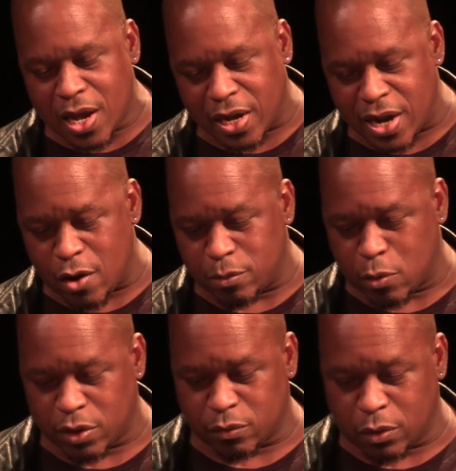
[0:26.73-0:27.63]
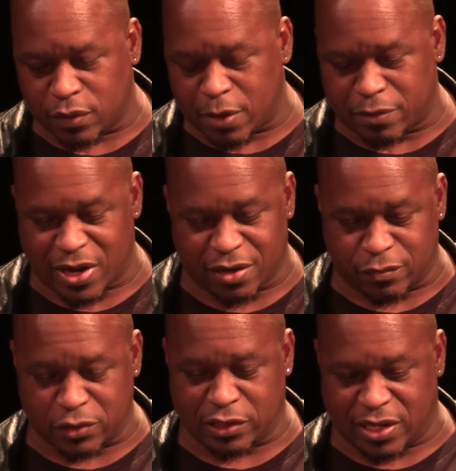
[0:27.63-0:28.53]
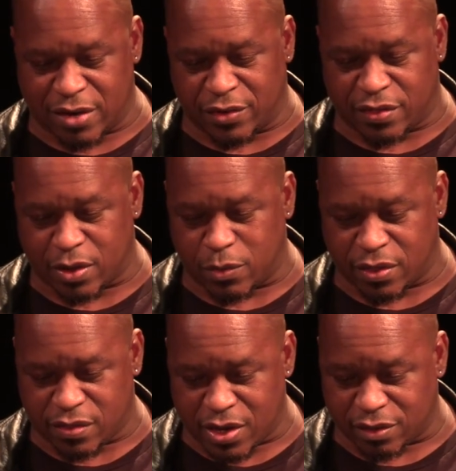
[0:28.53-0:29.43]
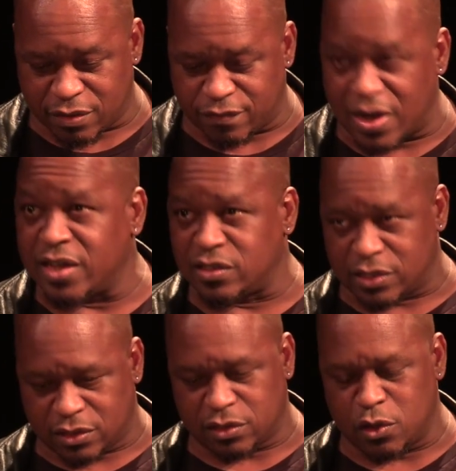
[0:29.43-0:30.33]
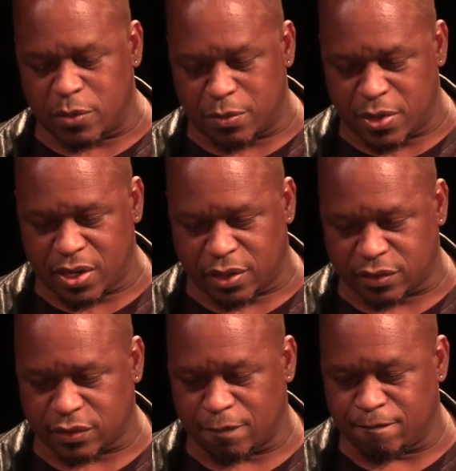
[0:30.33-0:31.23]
and how important a role they play in virtually everything we think defines us as human beings.